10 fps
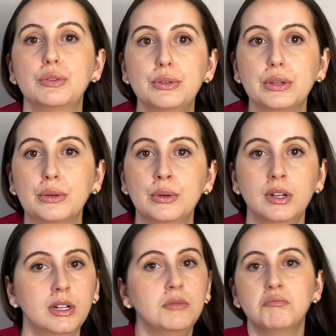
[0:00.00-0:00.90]
you.
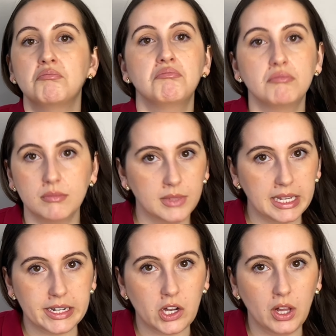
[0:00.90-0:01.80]
It
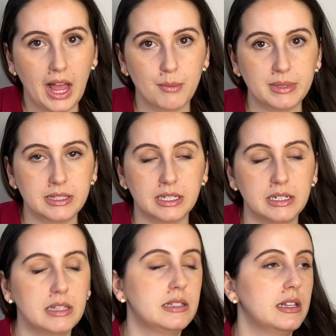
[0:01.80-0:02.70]
all happens under the
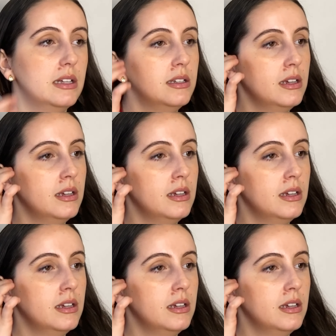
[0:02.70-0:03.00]
sun.